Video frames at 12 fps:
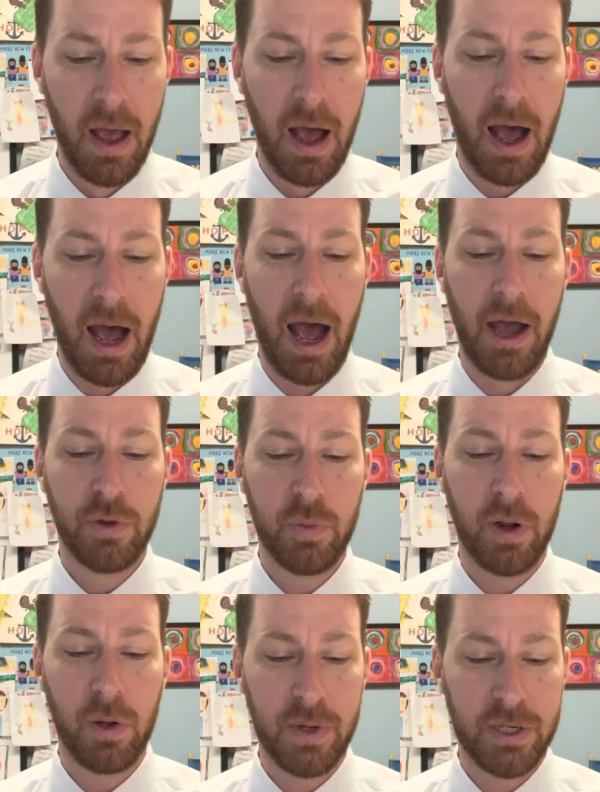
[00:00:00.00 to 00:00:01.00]
Uh, I do
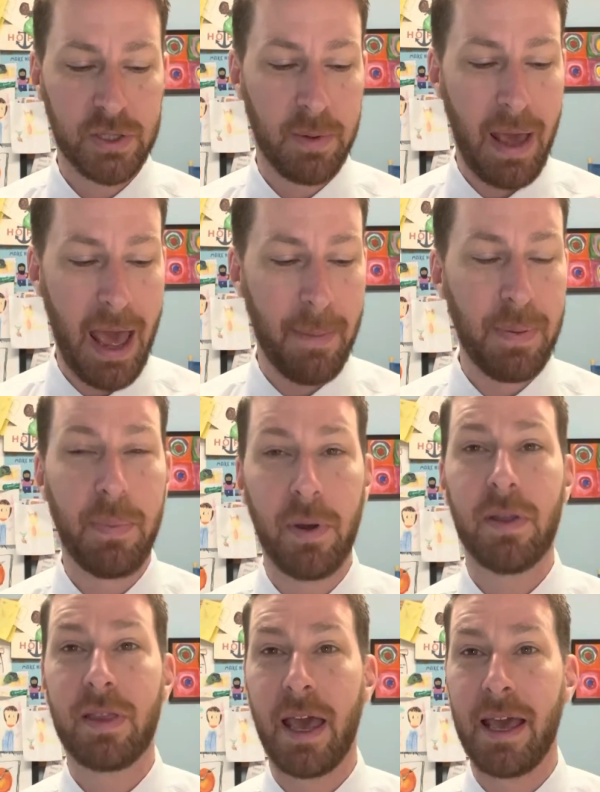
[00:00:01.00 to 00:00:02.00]
want to wish some happy
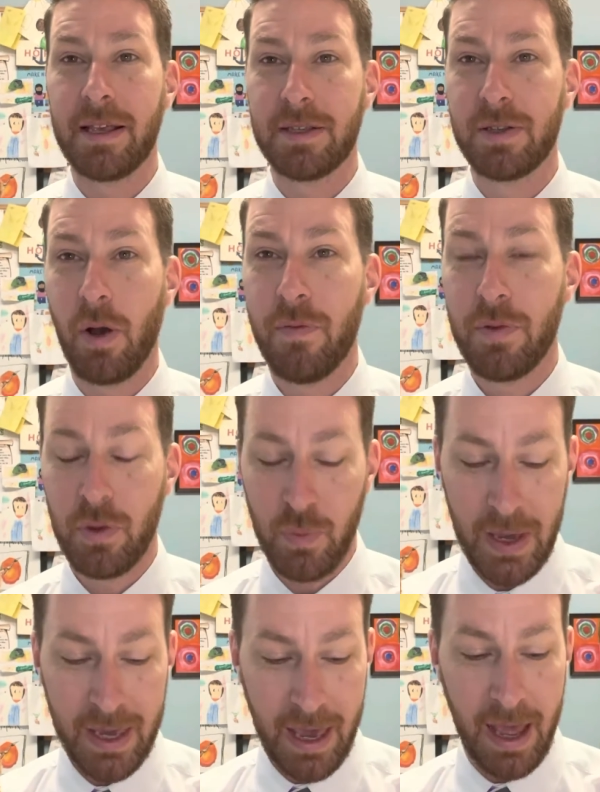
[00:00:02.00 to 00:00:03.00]
birthdays over the
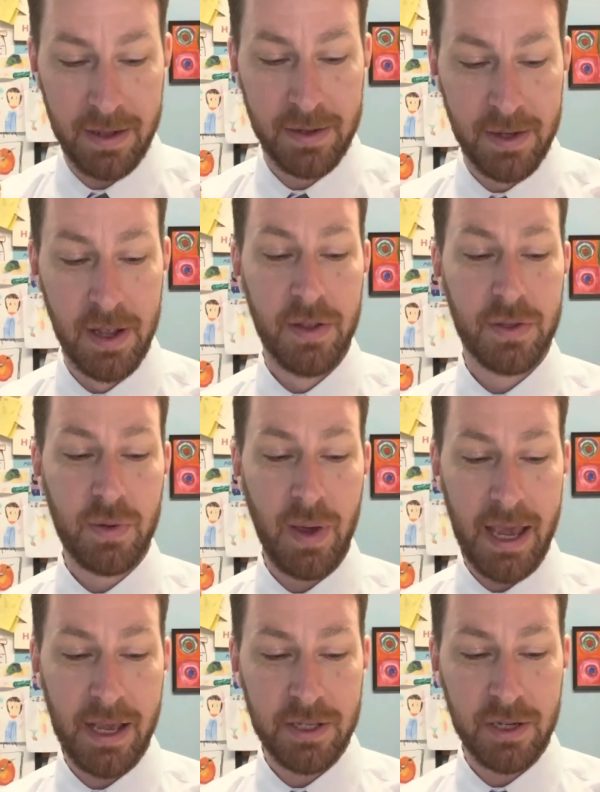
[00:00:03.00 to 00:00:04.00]
weekend to
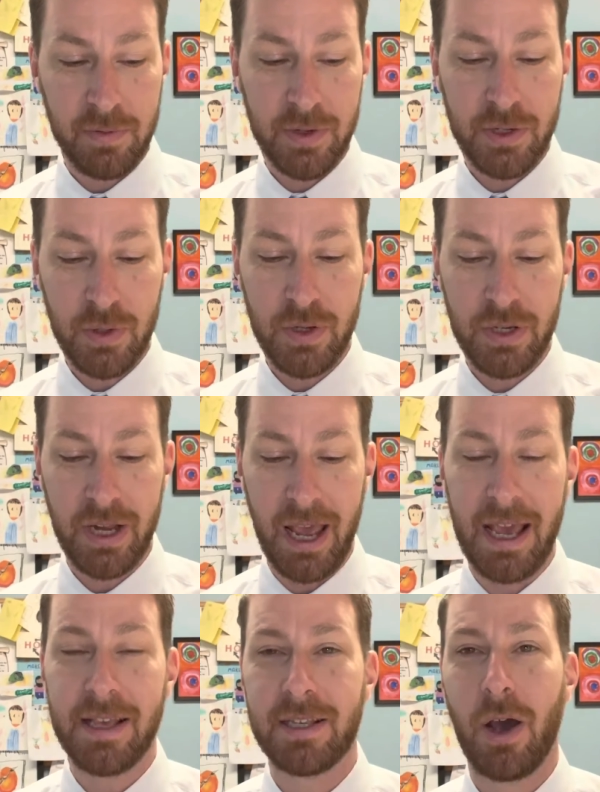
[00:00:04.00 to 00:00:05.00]
Asa
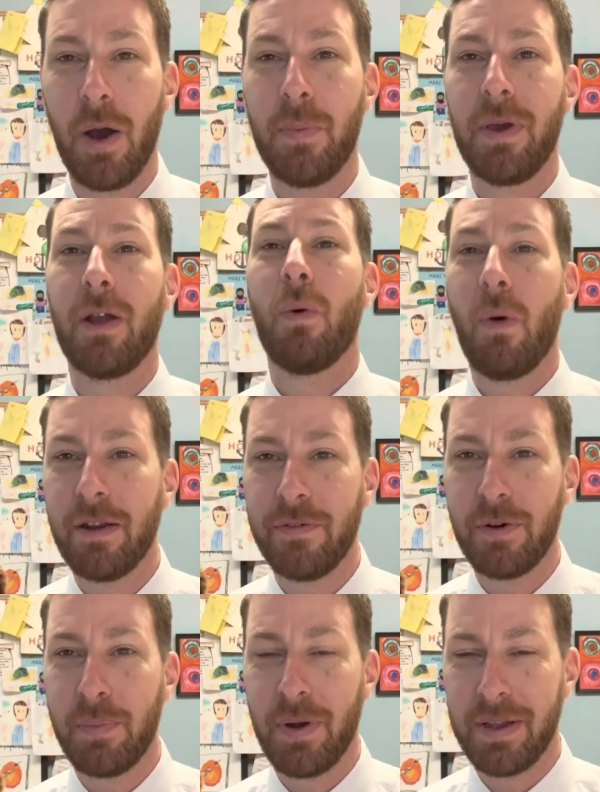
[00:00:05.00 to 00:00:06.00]
Restuccia. Asa, I hope you had a
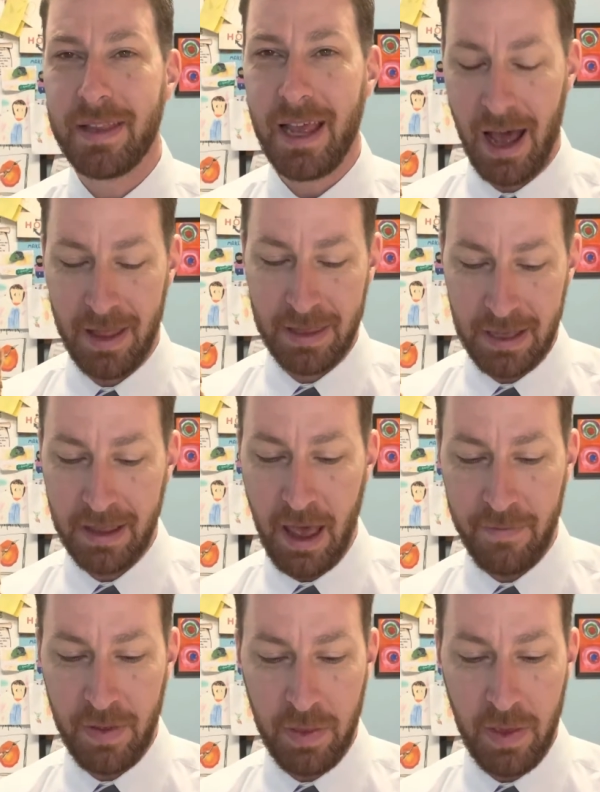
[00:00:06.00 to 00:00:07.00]
wonderful birthday on the
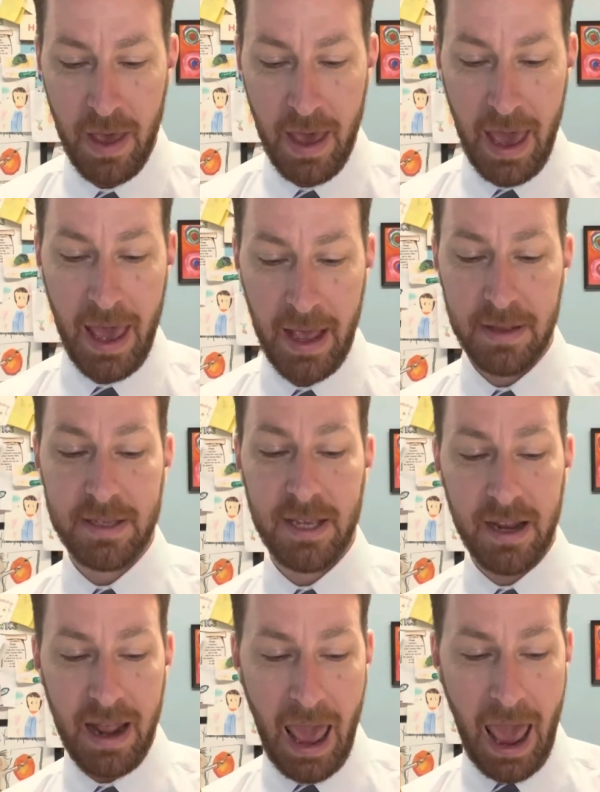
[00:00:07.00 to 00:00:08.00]
11th. And
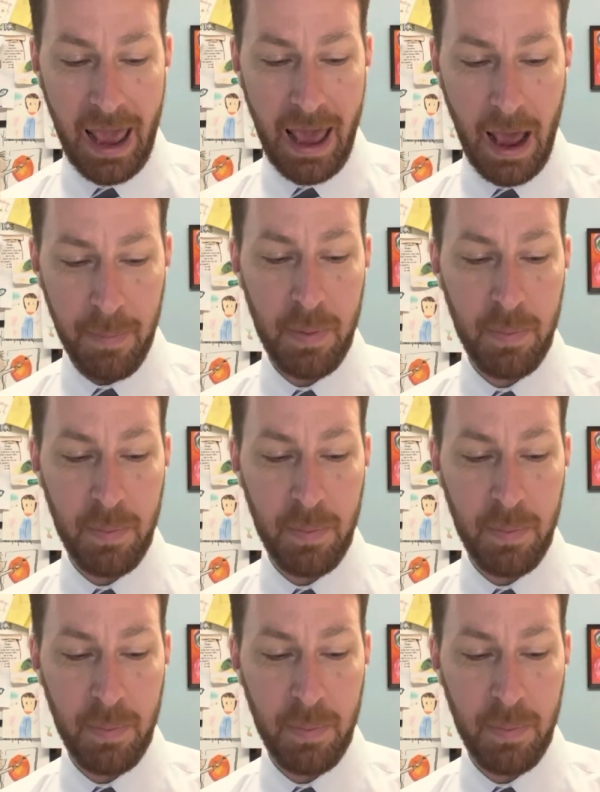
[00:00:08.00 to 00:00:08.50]
today, happy